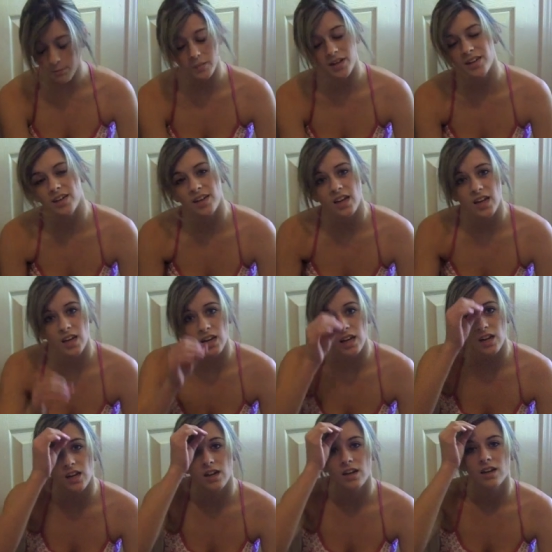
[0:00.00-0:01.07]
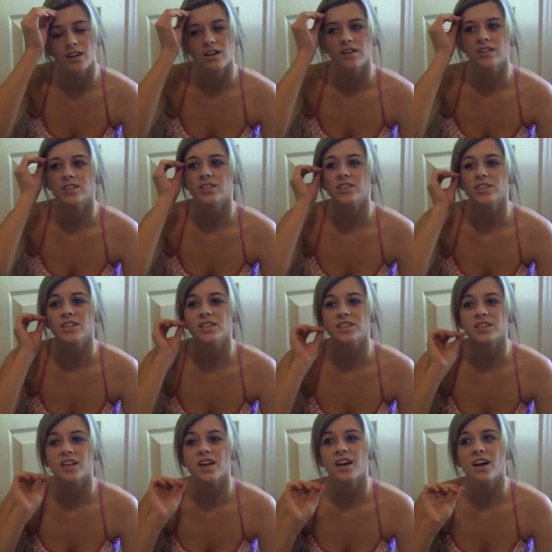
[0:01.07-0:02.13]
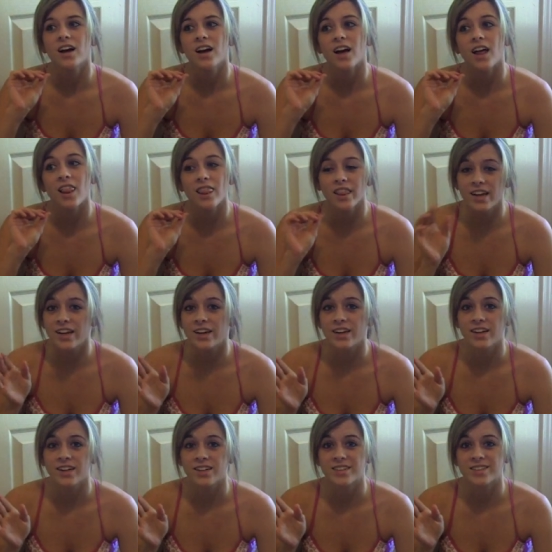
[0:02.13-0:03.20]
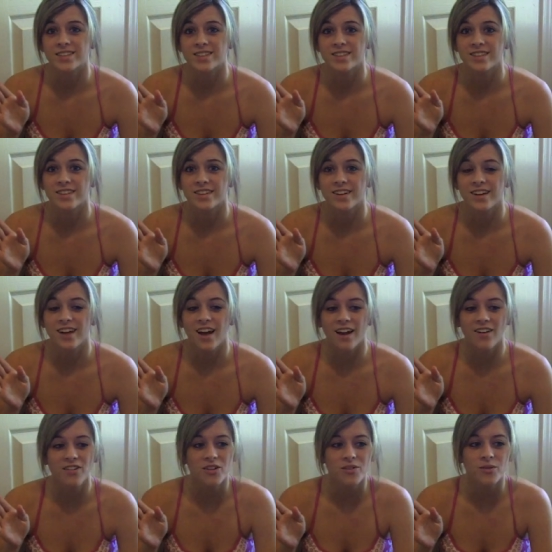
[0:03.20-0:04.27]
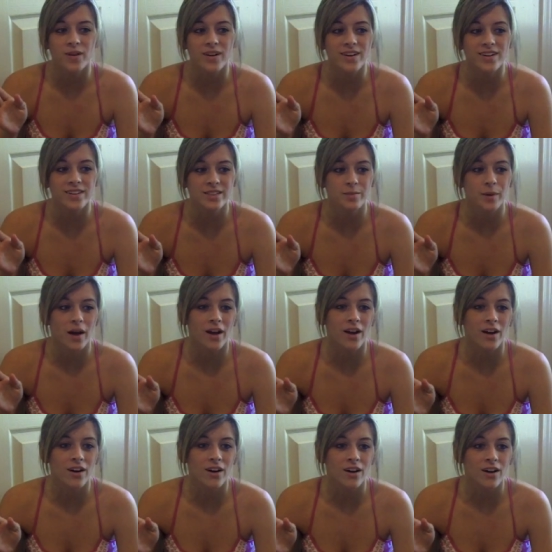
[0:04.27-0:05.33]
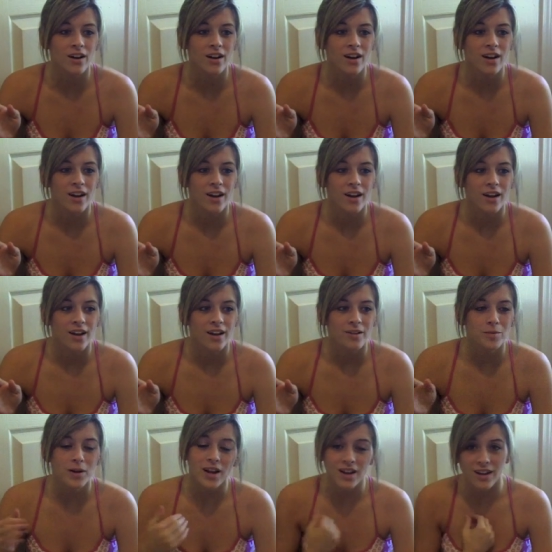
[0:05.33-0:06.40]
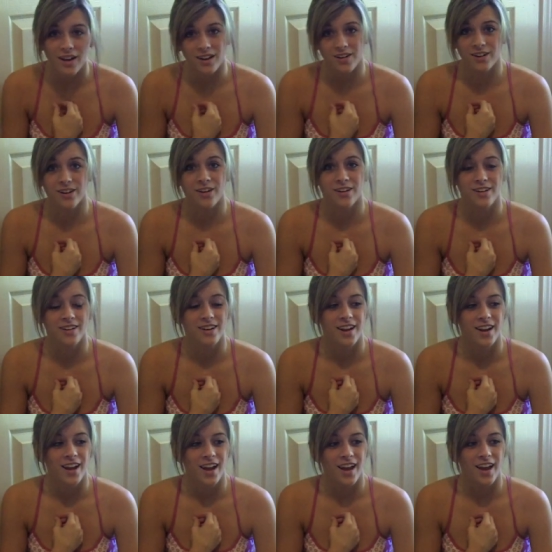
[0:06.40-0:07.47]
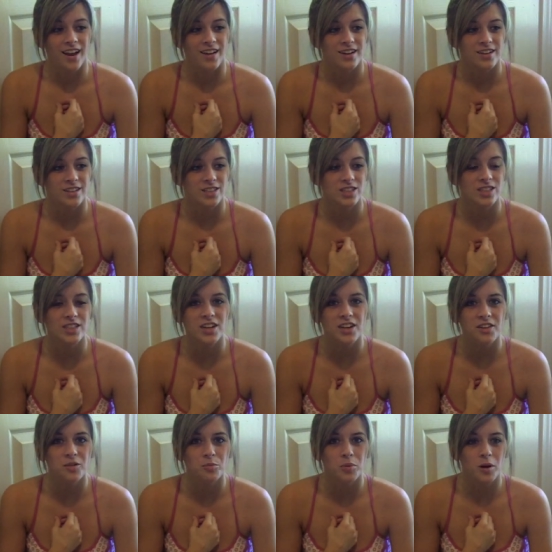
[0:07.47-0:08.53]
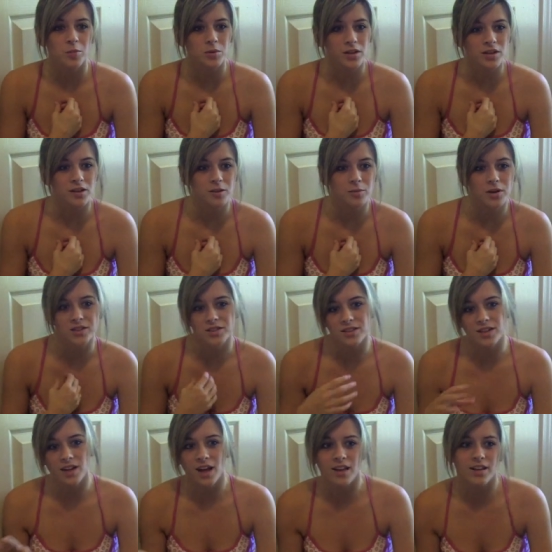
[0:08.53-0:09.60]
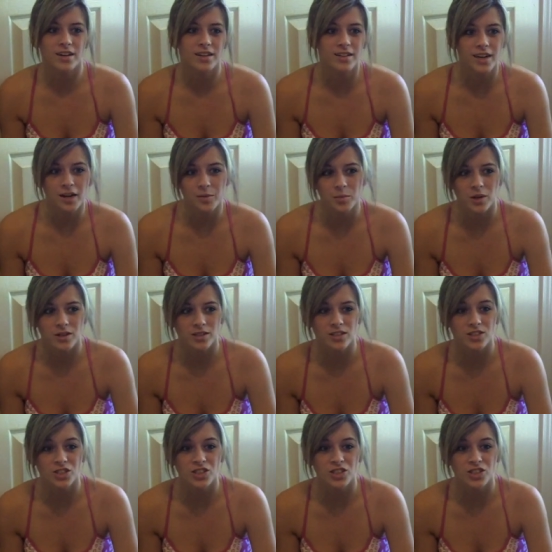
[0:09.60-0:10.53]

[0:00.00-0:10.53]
Meeka Kitty. She's hilarious. I don't know what it is about her, but I like her and uh, she's another bubbly, good personality type person.